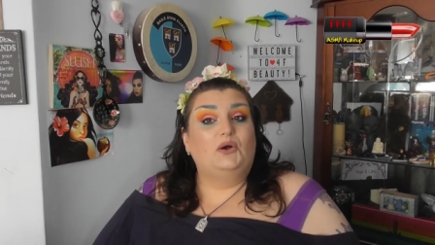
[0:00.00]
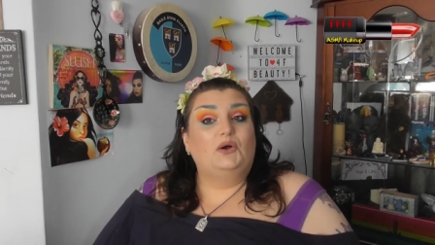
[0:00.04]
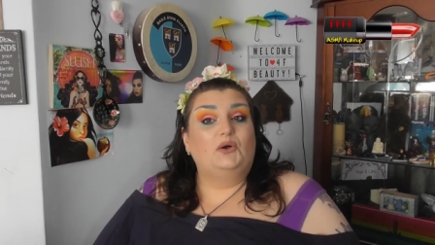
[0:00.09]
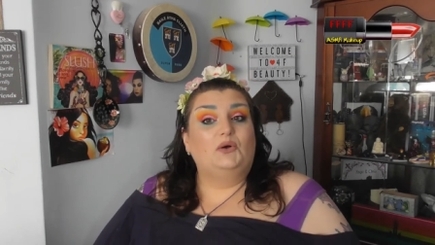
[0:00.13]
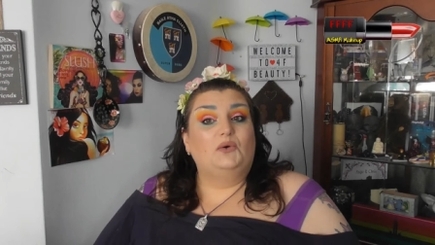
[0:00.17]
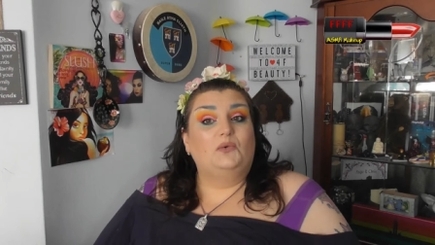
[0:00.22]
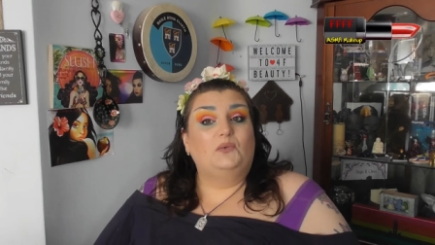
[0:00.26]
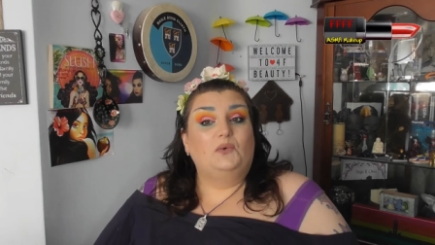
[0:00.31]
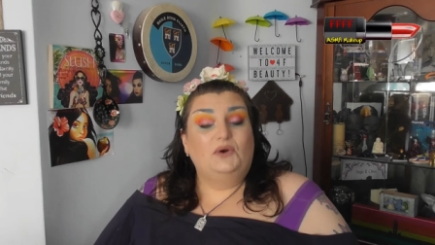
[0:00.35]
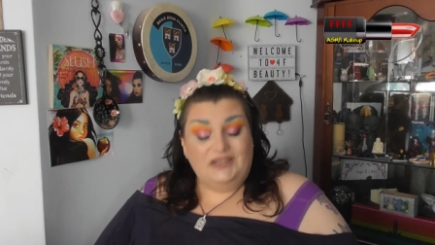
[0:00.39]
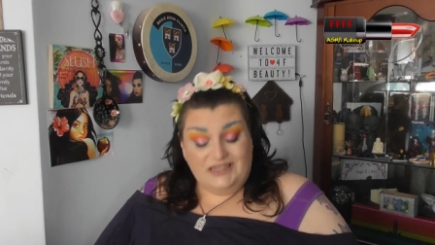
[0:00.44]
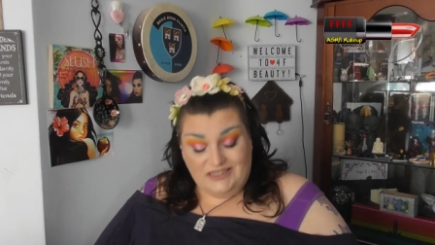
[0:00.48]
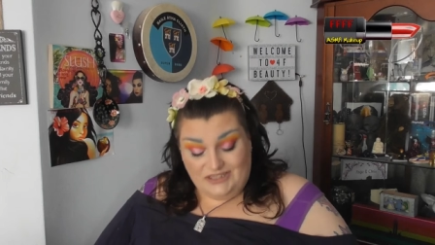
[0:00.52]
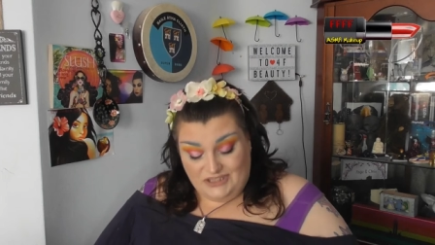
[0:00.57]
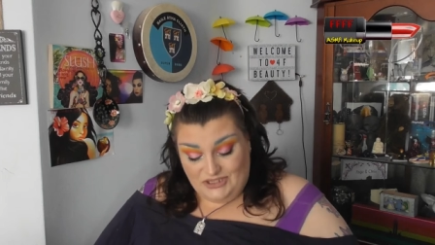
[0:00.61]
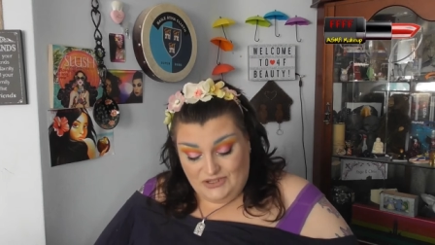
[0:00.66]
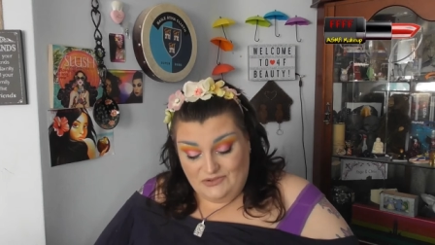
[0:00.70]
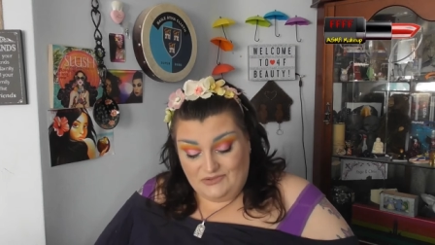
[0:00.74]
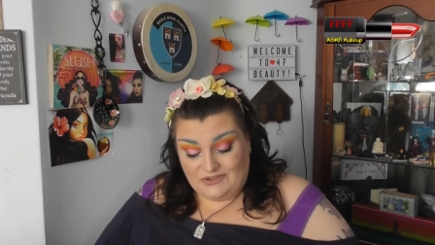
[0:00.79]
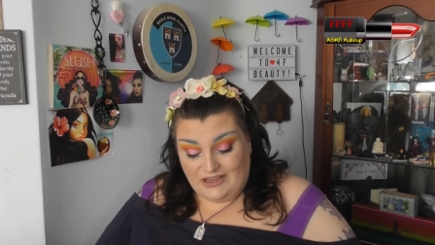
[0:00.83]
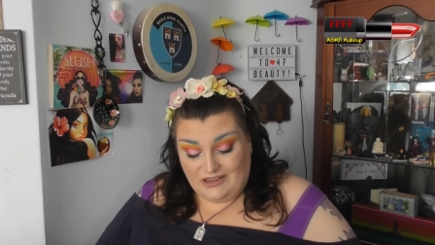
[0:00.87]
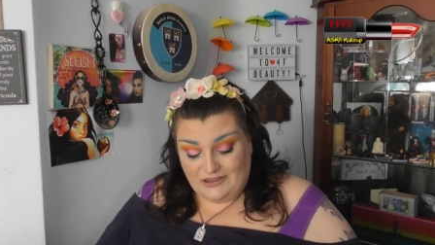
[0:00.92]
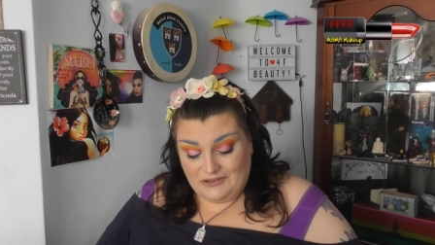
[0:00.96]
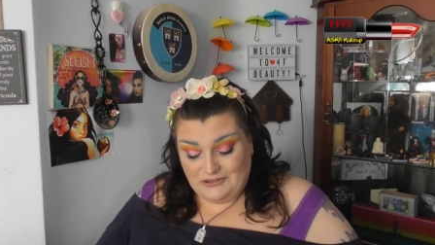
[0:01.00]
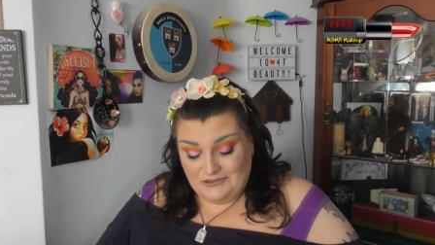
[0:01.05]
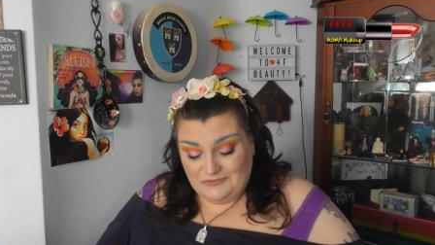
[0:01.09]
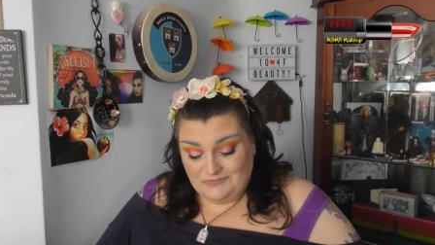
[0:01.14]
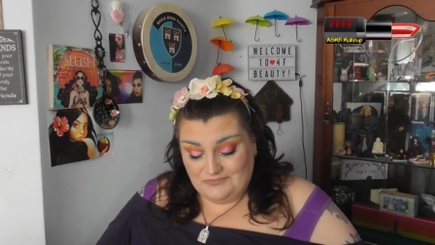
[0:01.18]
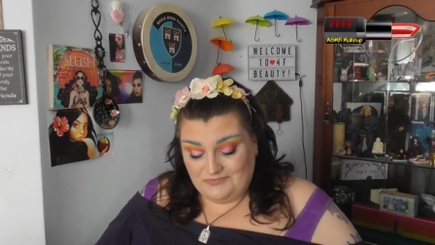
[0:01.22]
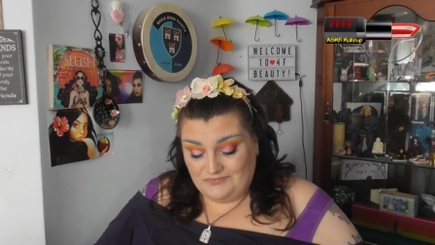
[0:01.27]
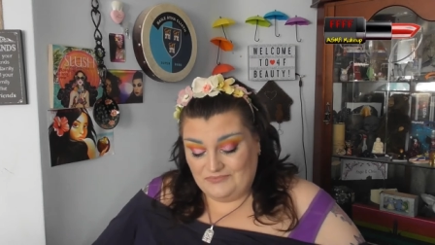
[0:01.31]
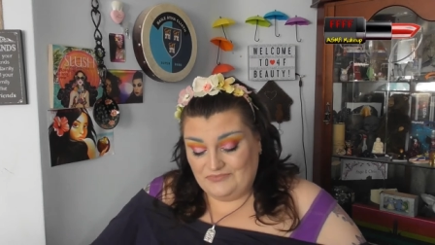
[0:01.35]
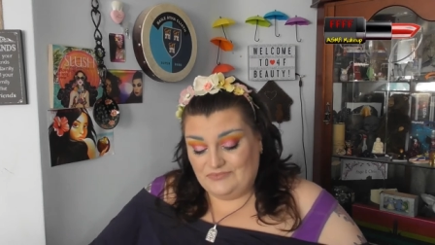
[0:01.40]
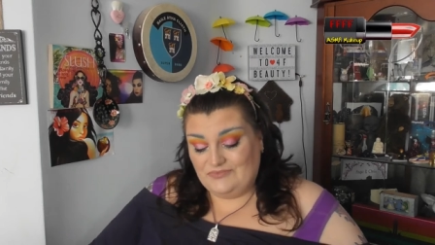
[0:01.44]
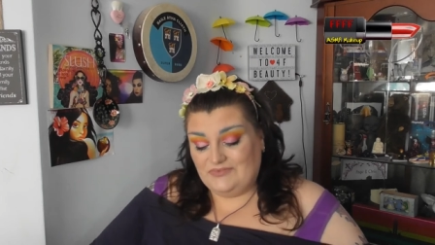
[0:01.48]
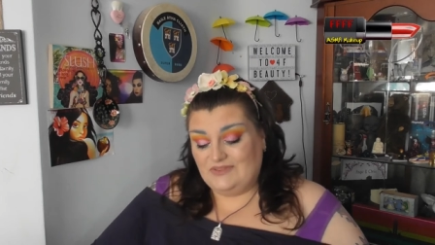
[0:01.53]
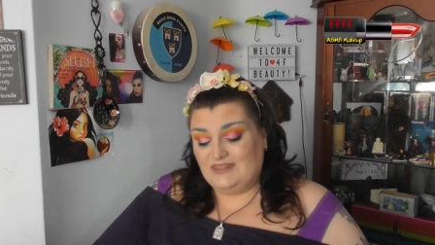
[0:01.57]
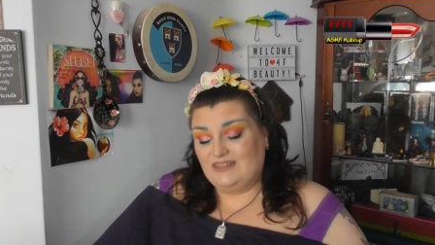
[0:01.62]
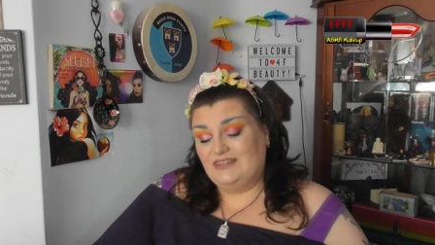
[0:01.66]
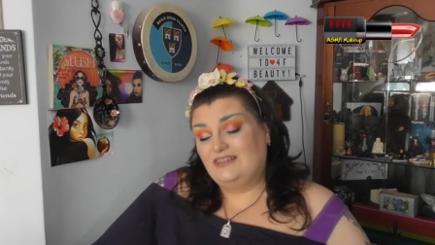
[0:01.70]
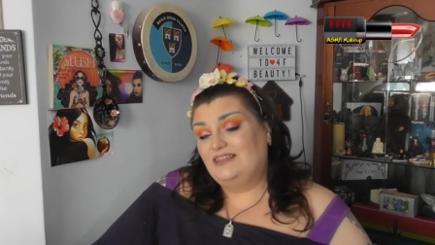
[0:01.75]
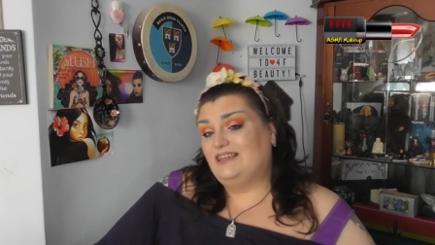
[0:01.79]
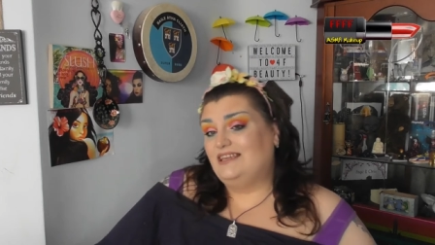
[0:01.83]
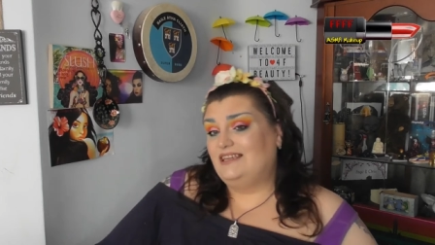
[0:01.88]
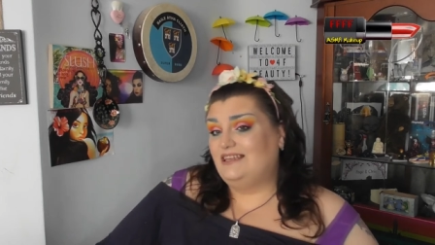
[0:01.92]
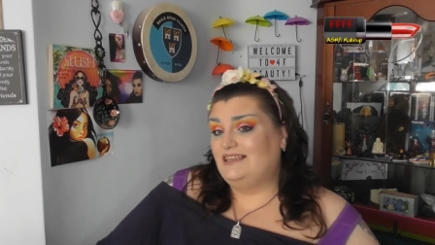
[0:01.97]
What I do know
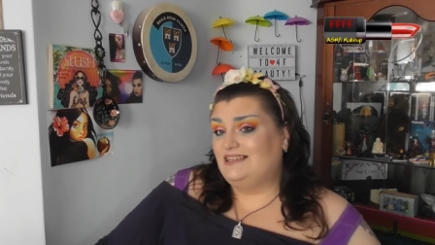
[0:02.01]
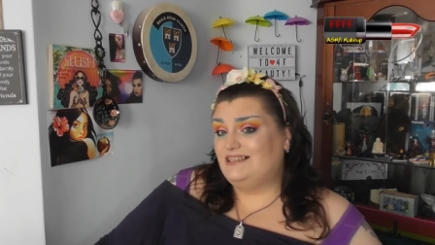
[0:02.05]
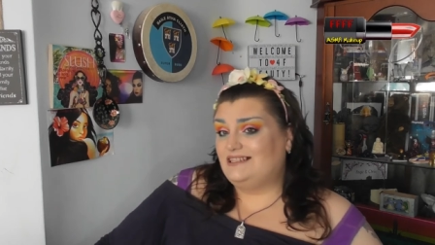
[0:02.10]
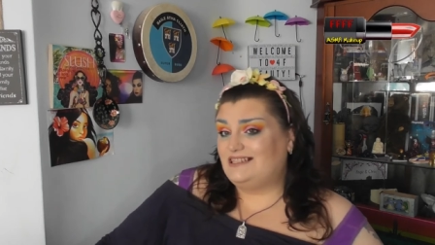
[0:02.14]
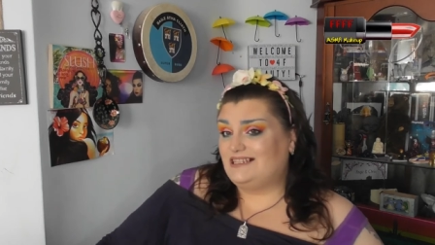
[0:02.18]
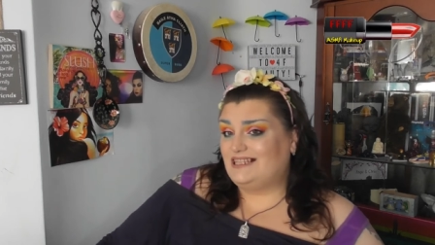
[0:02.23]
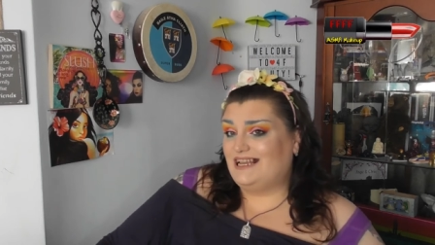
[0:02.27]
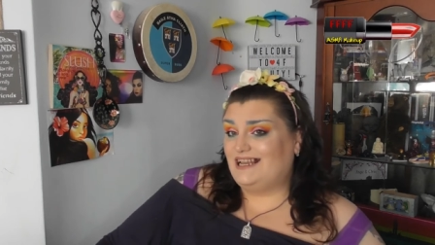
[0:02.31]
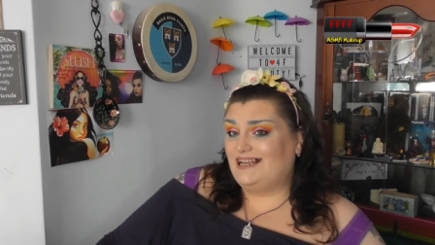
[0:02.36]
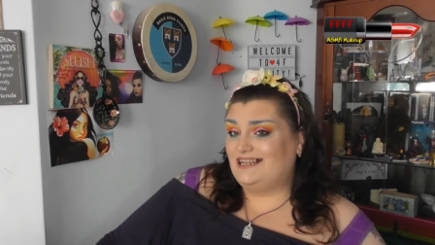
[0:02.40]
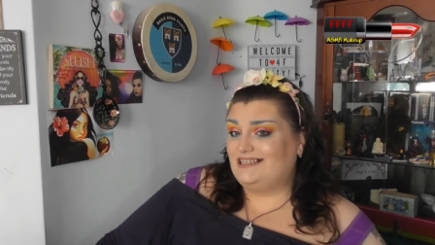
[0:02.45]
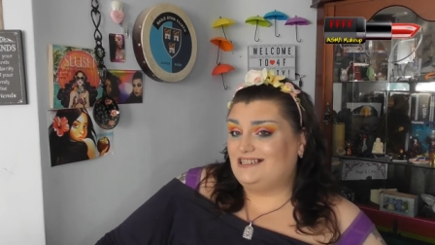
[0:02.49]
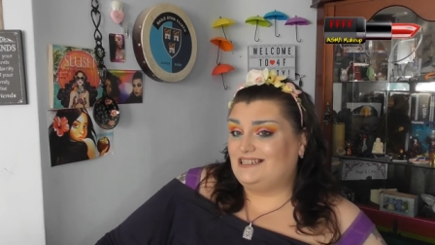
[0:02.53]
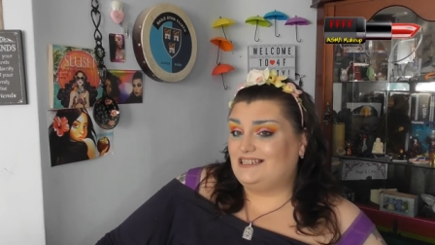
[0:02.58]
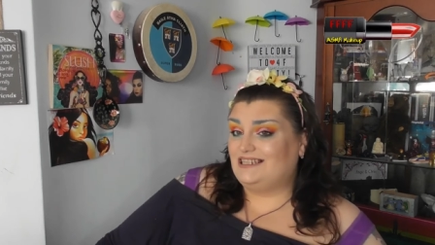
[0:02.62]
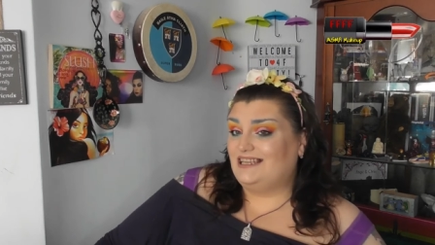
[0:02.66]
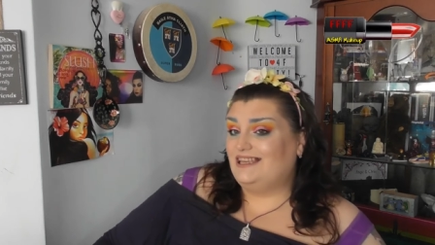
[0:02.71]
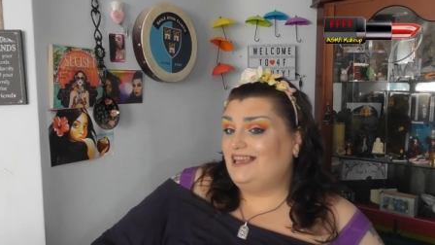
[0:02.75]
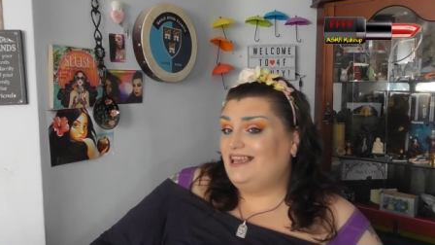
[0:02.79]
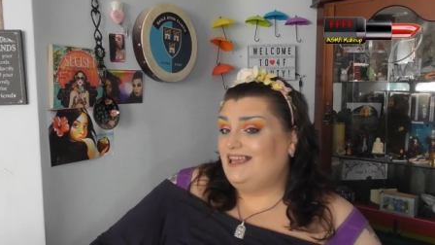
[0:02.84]
is that